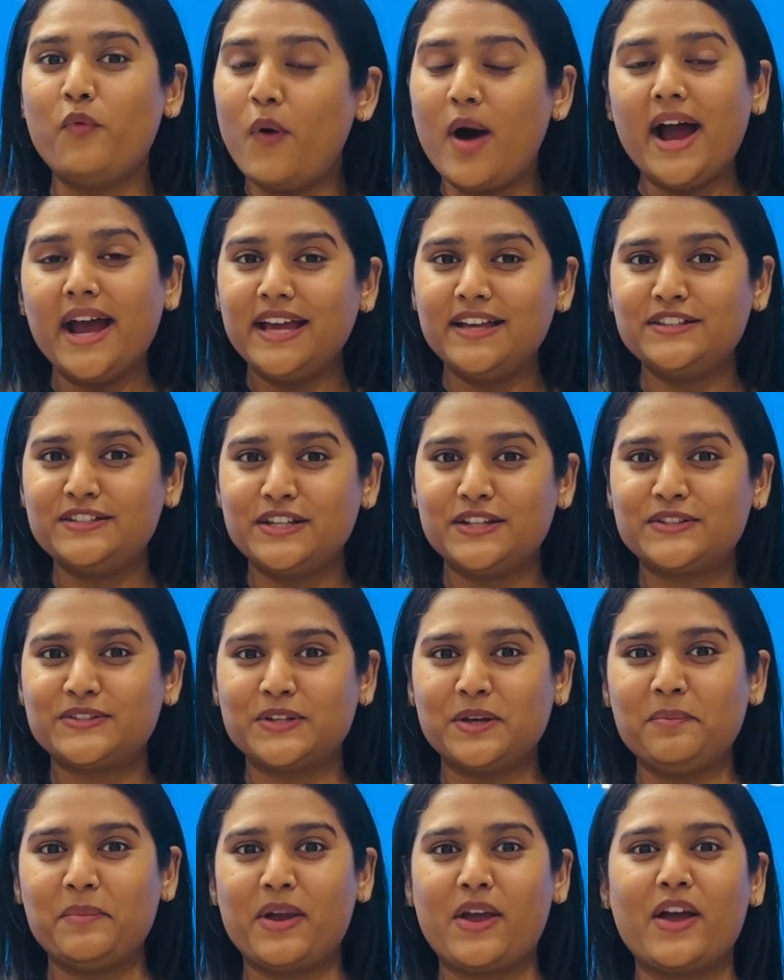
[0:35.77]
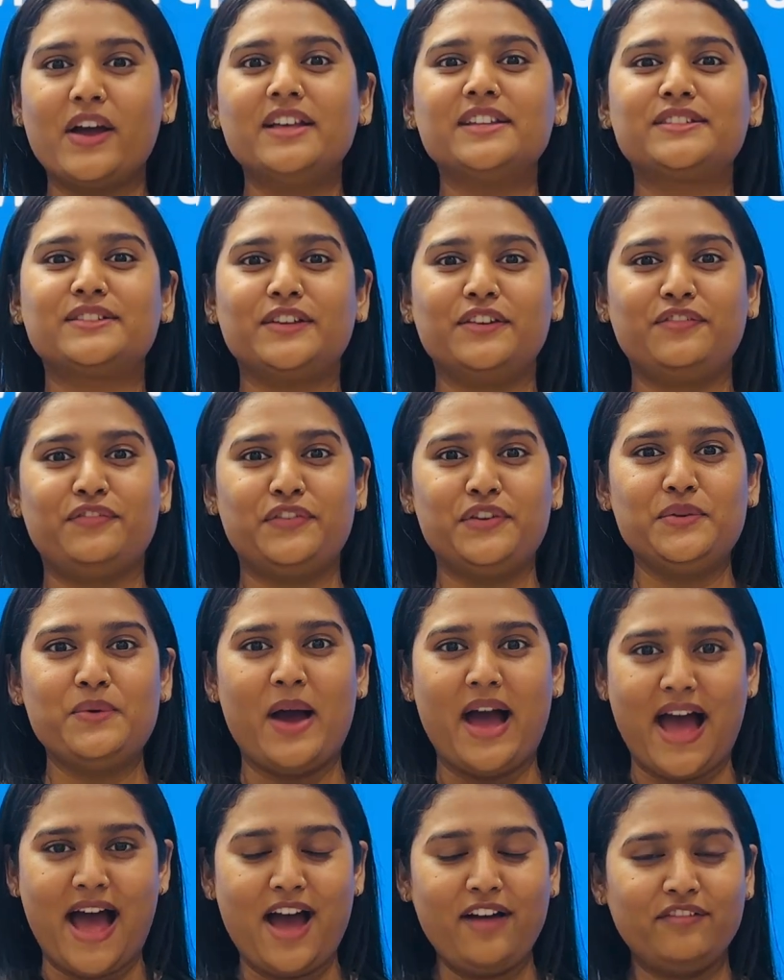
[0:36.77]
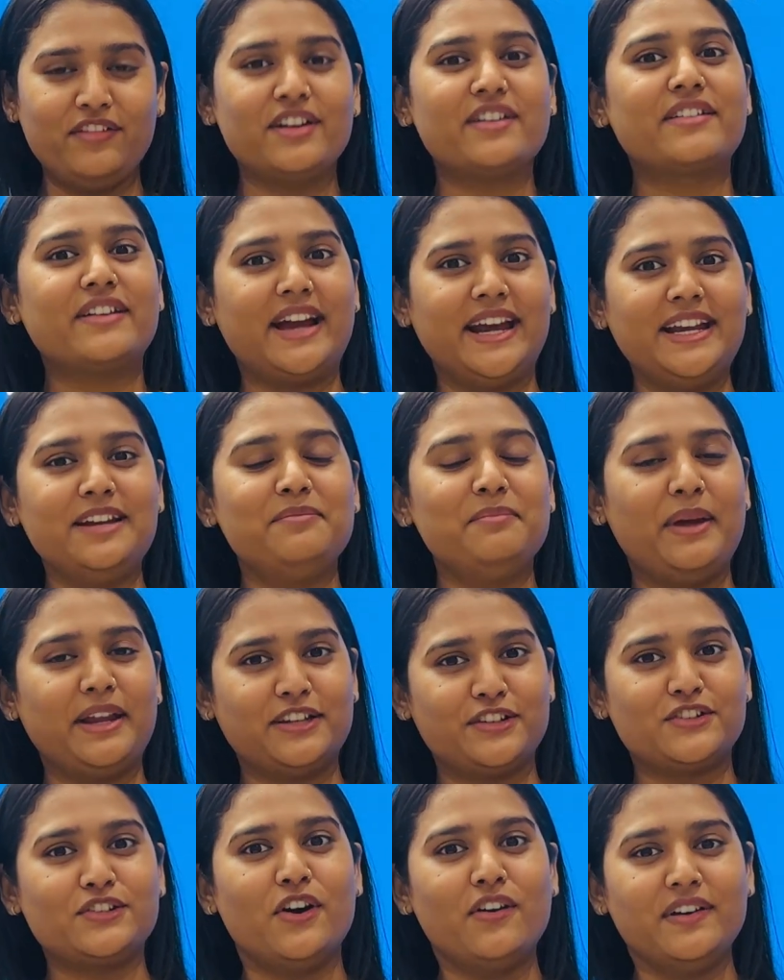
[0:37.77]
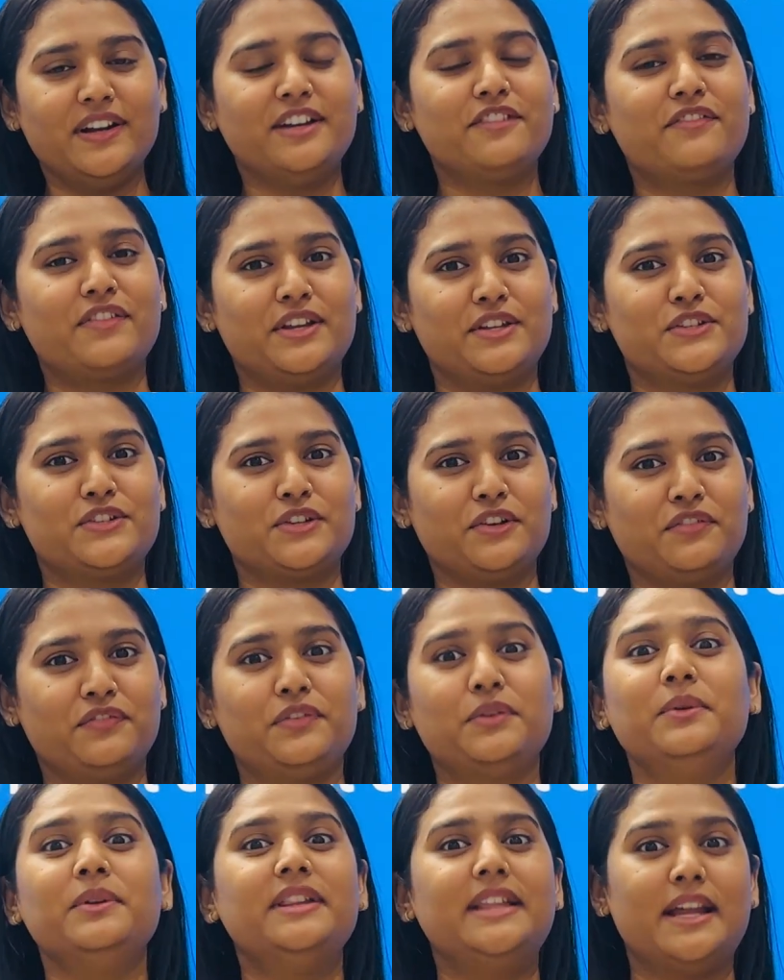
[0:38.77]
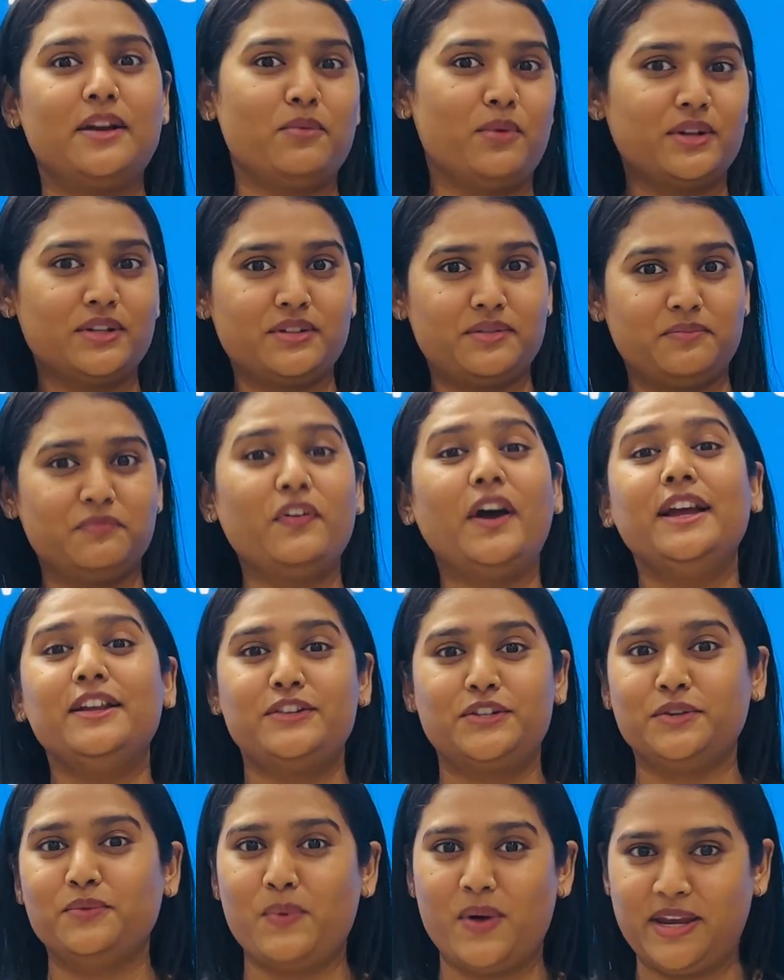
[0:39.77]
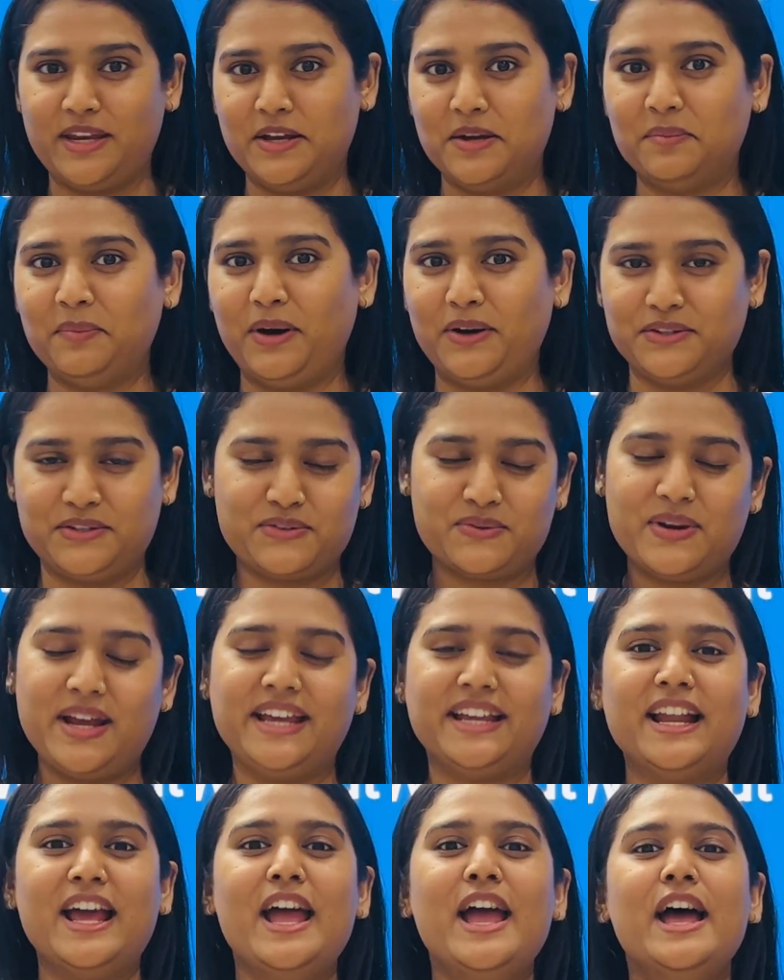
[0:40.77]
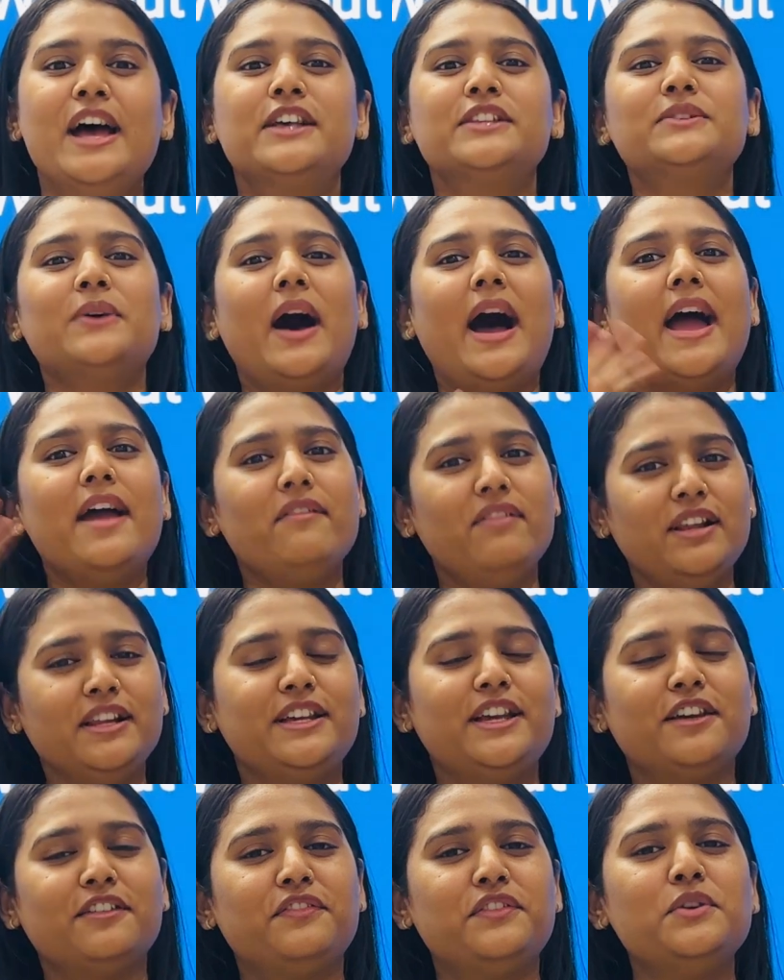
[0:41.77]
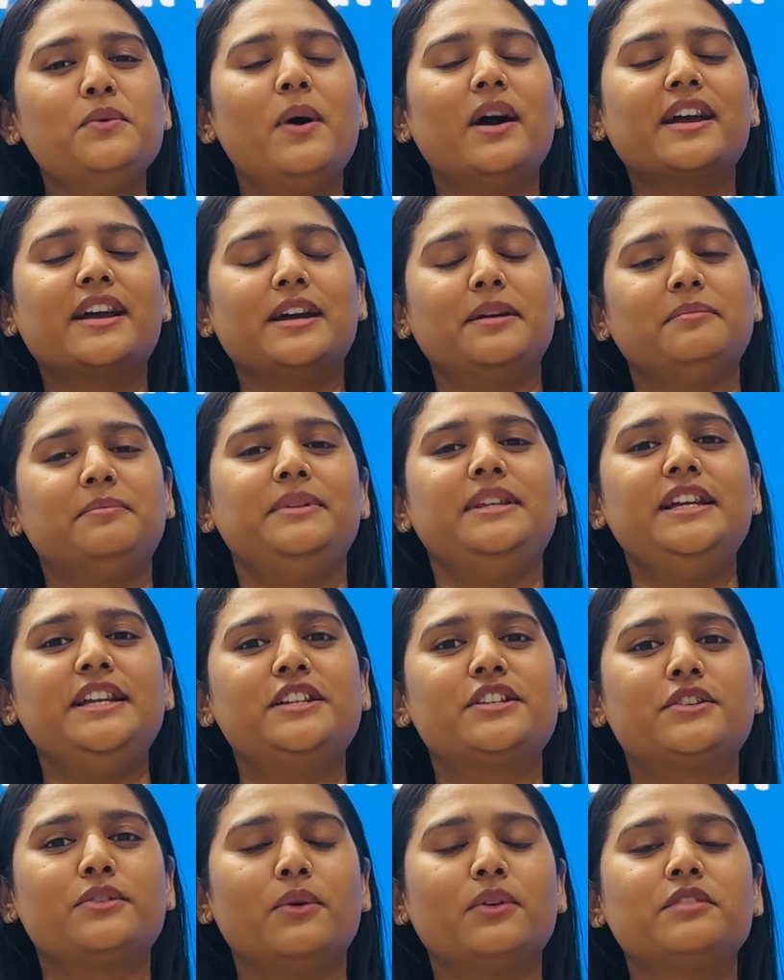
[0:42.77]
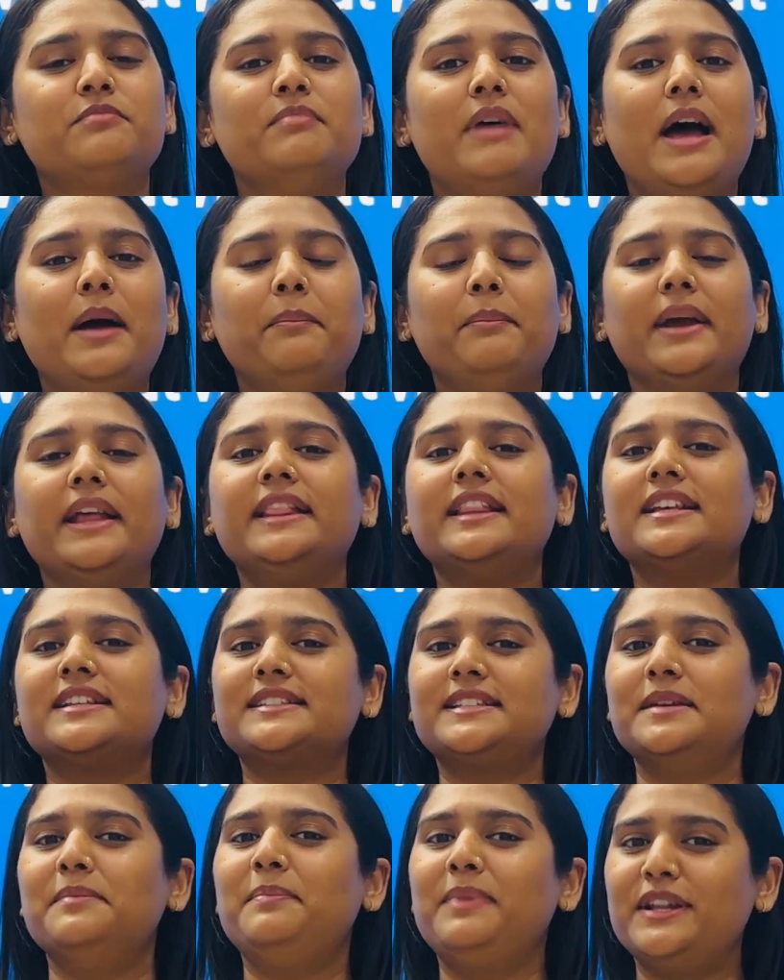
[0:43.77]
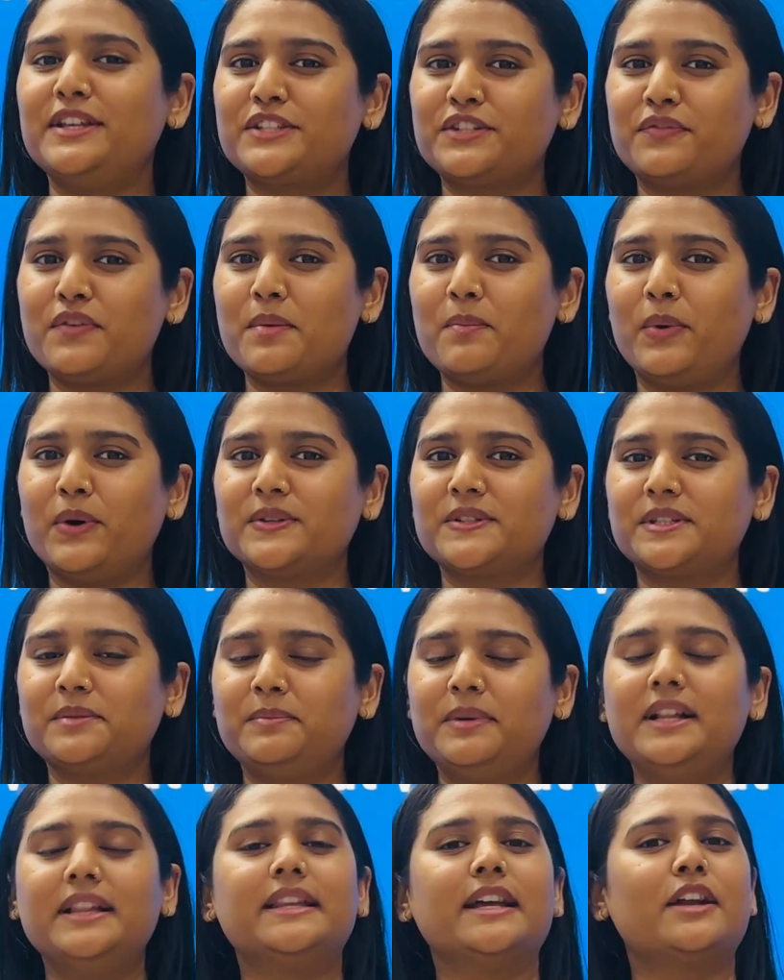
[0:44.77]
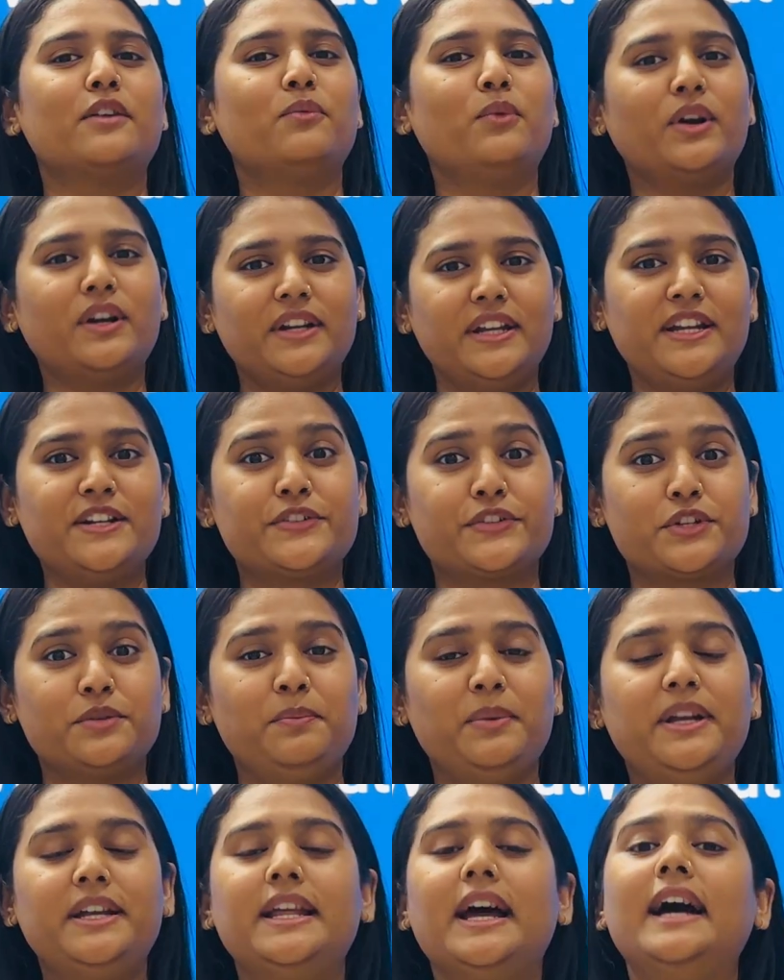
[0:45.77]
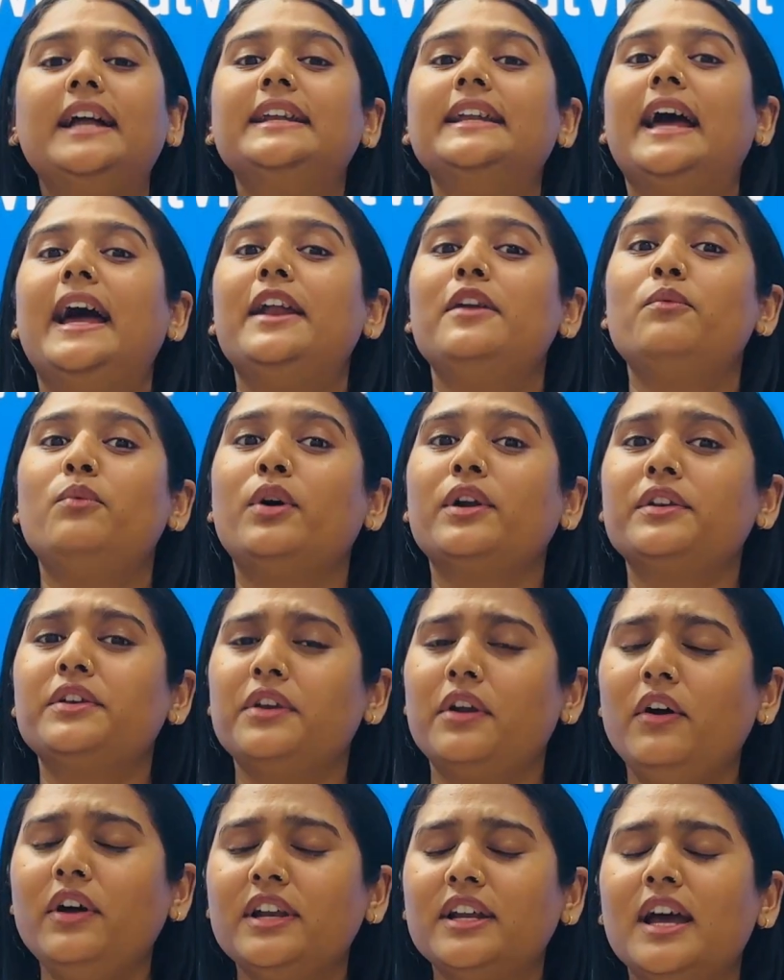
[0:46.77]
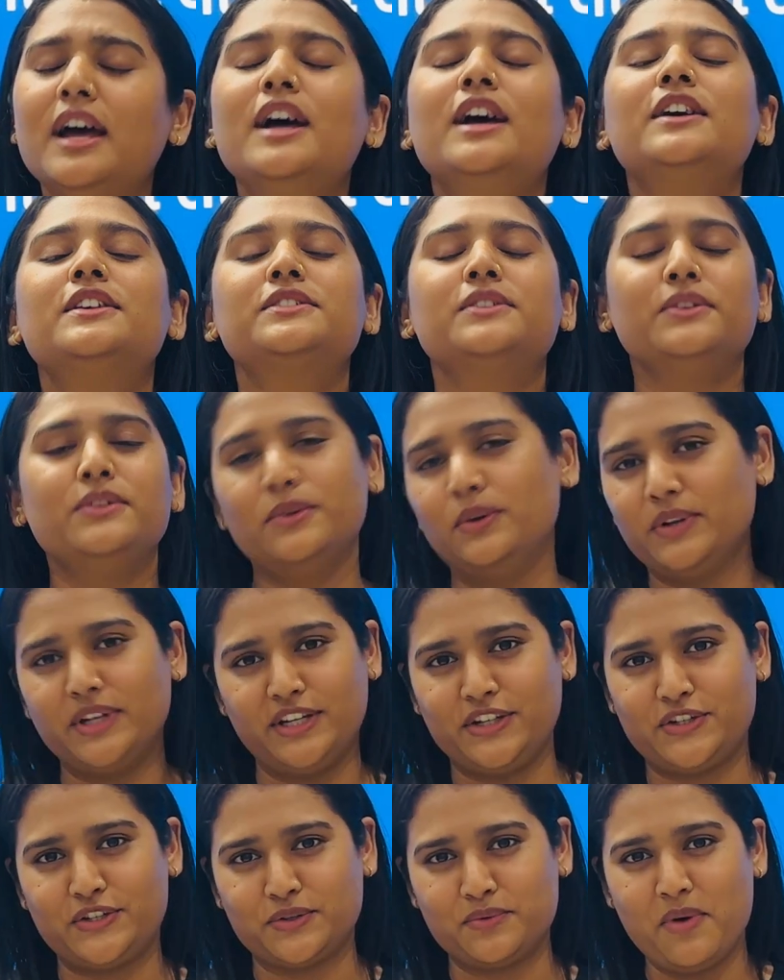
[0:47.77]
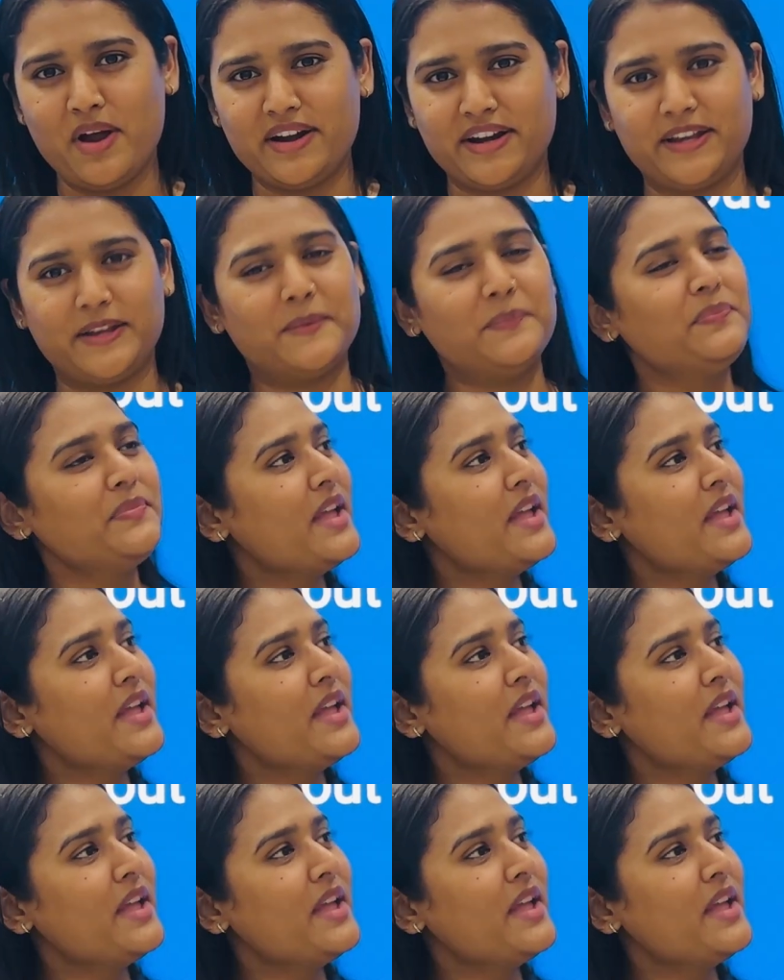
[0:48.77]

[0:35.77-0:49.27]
why is it so because if you have a right mentor in front of you then what why to worry about right so i will give you a complete roadmap in the simplest way possible that what needs to be done and what not so no need to worry